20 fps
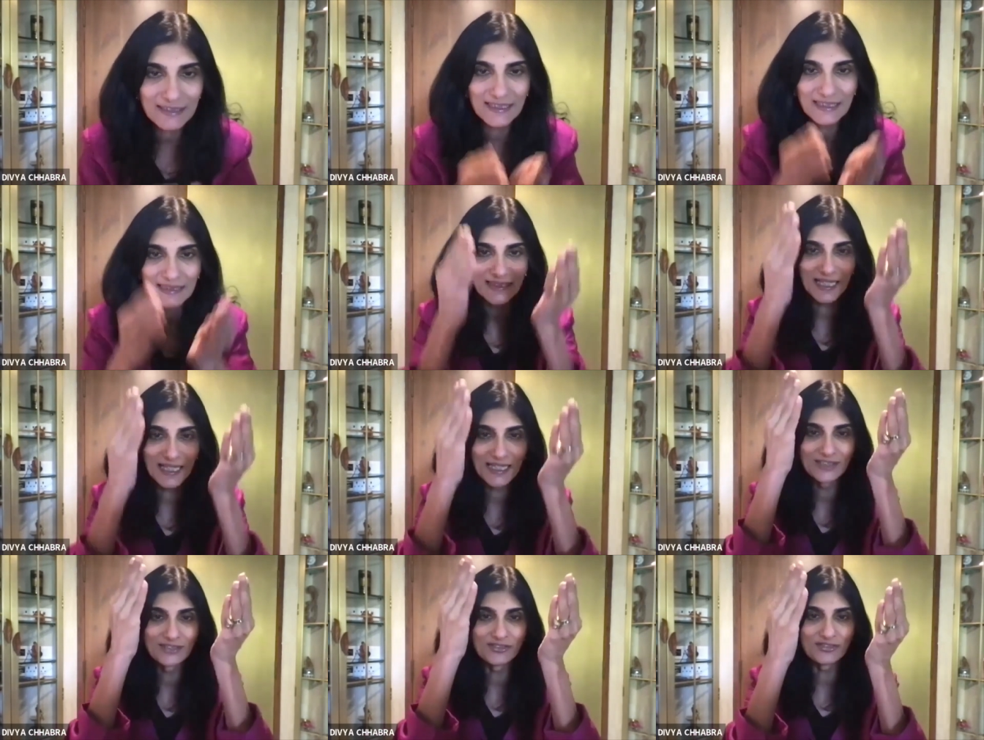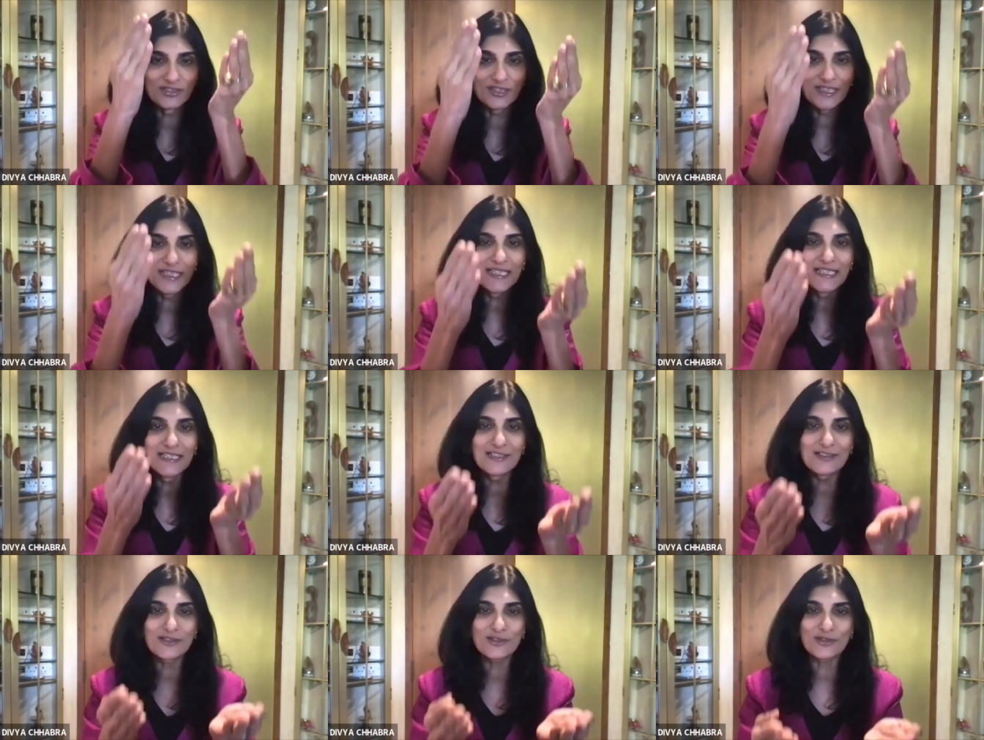as I
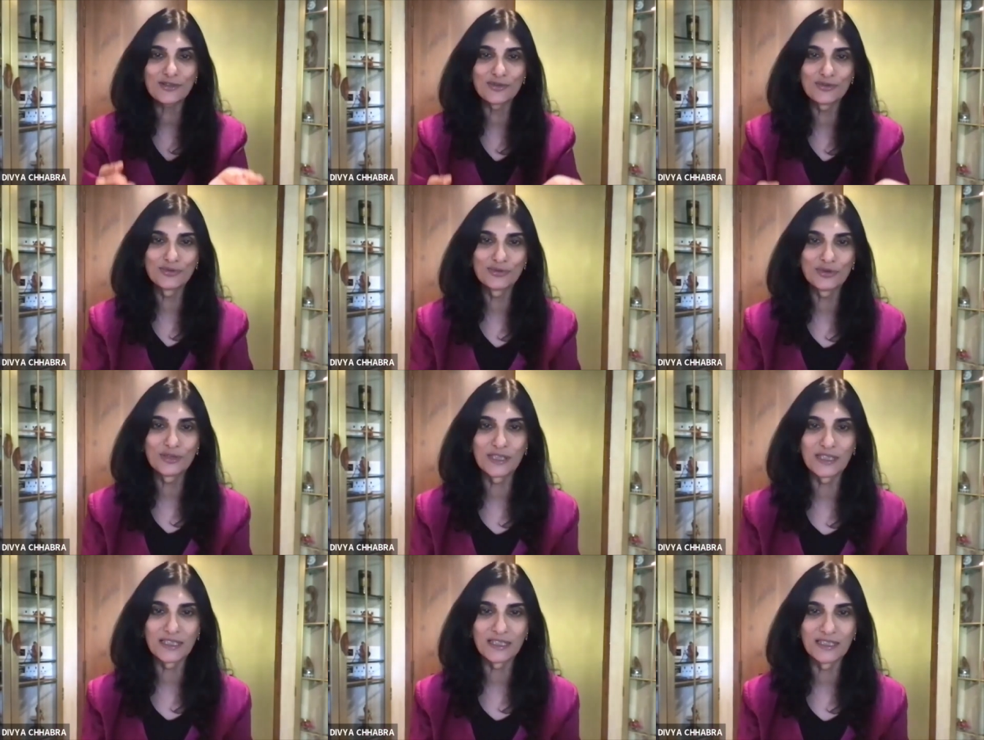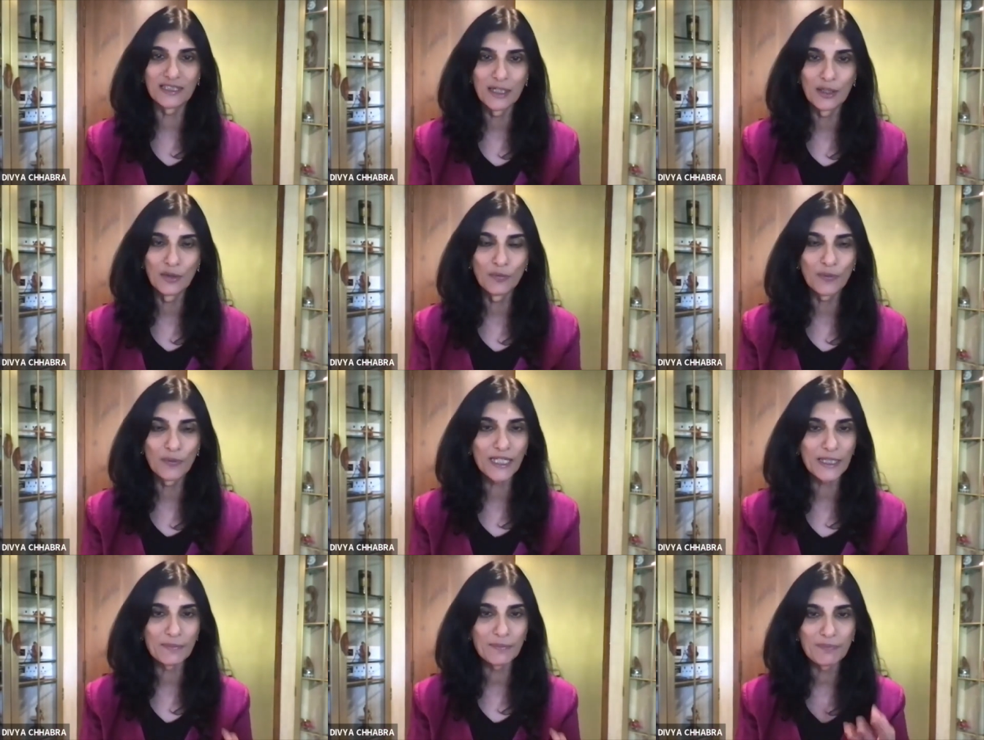read through the
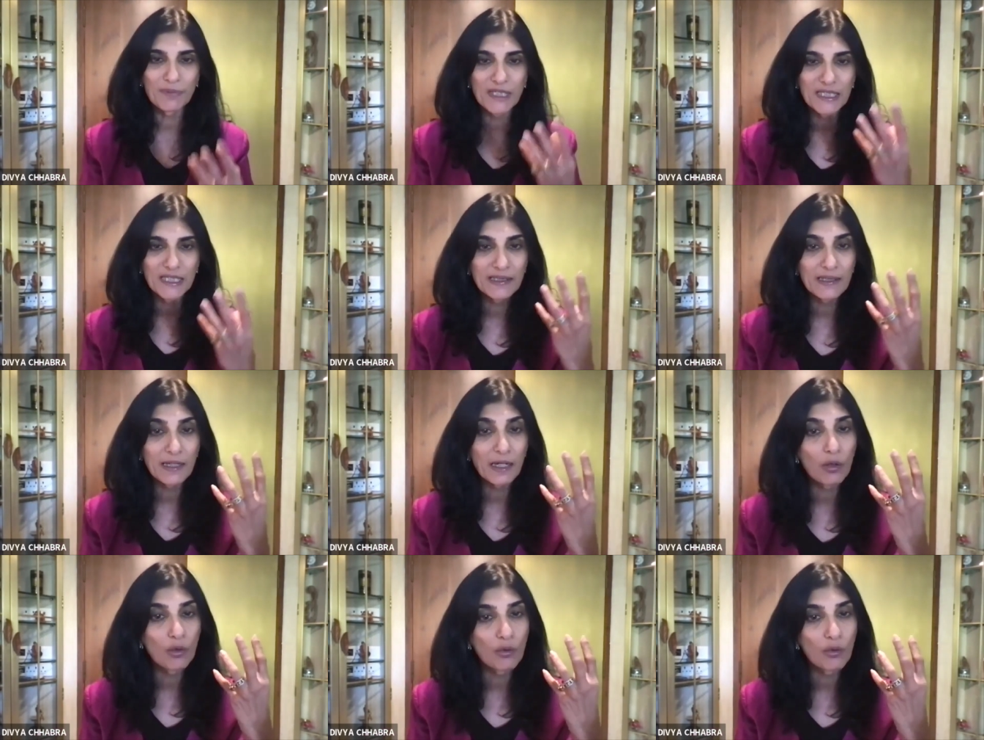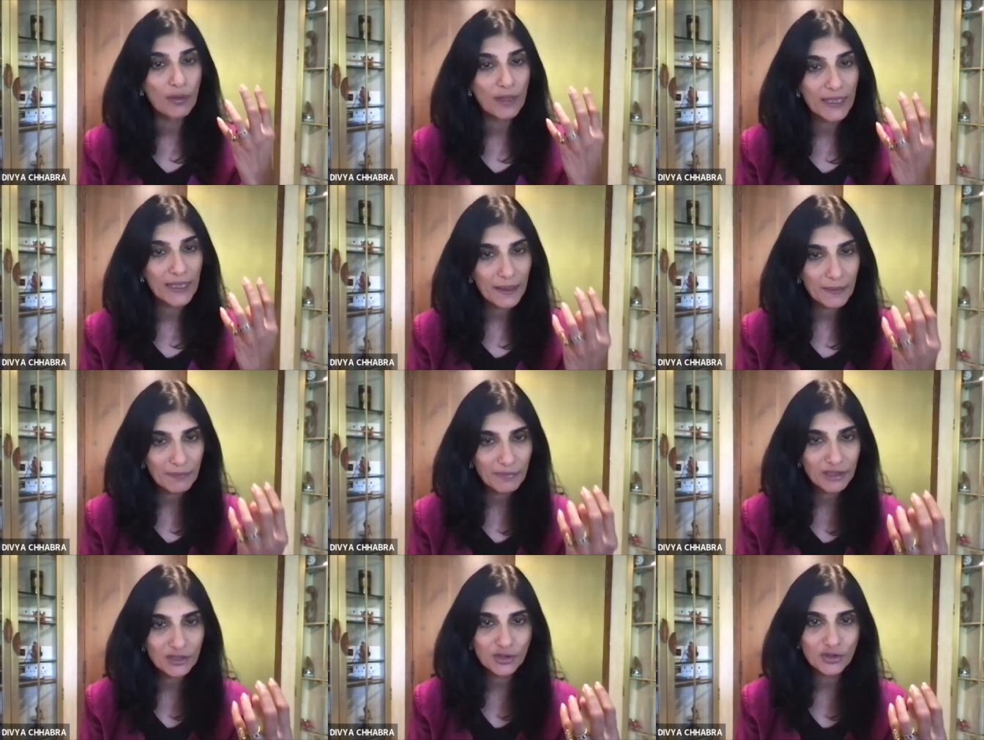Wikipedia or
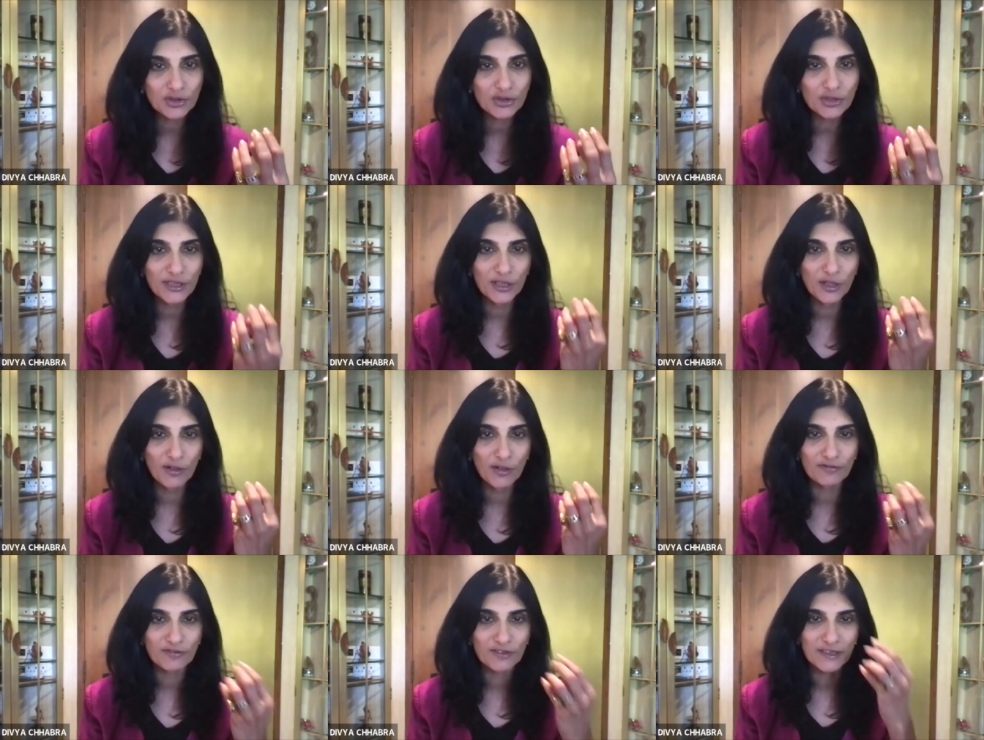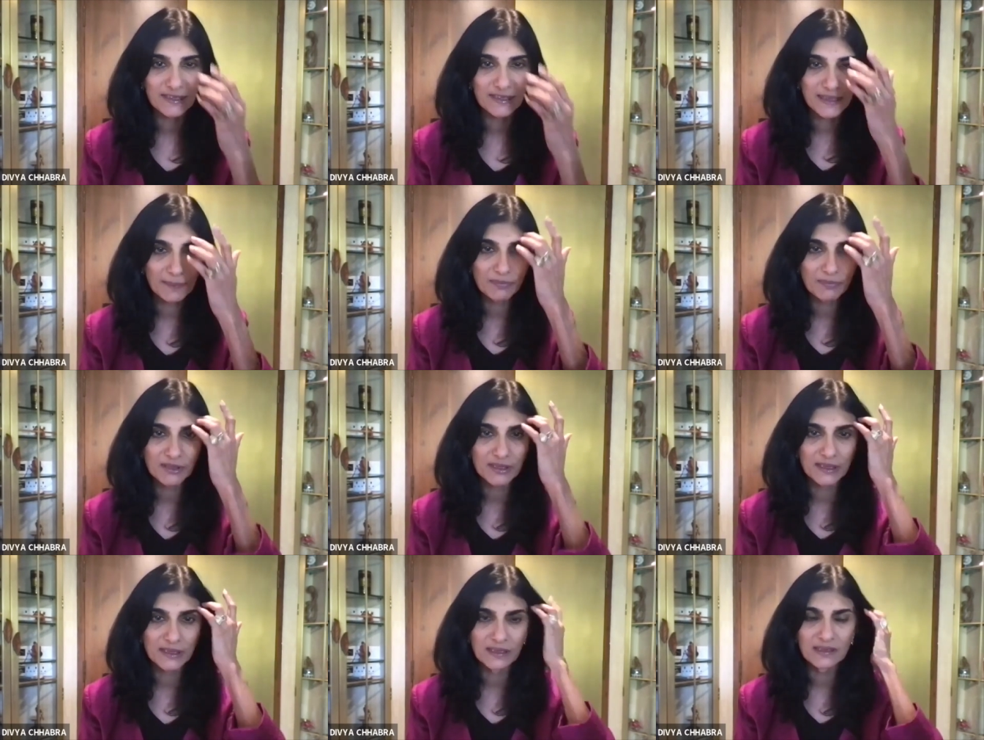chemistry of the
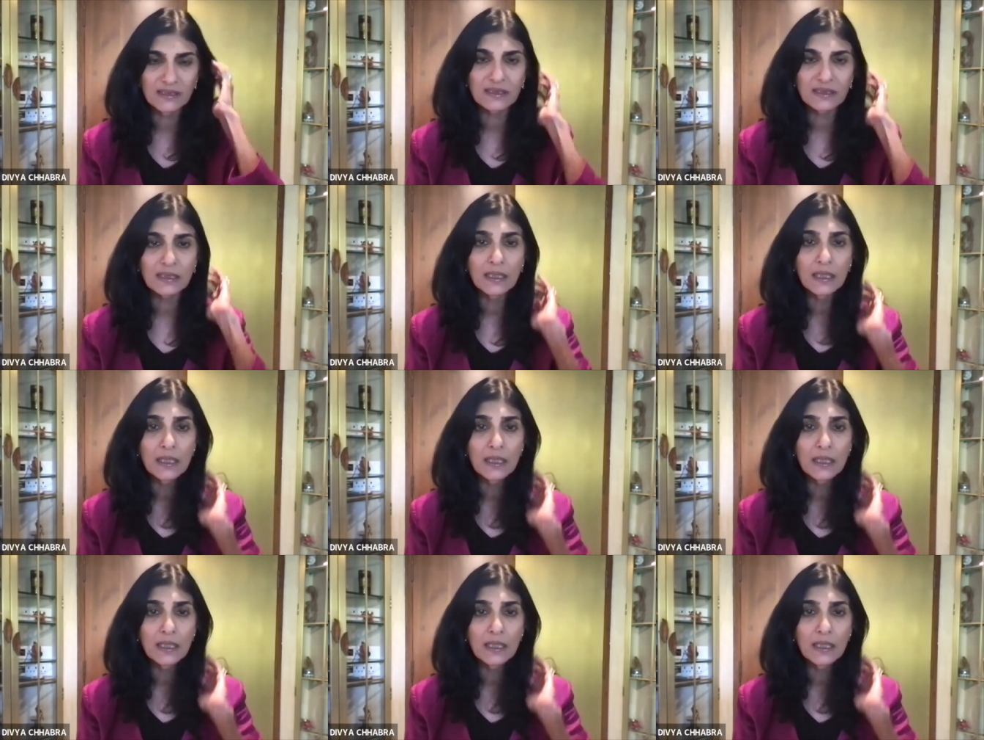substance,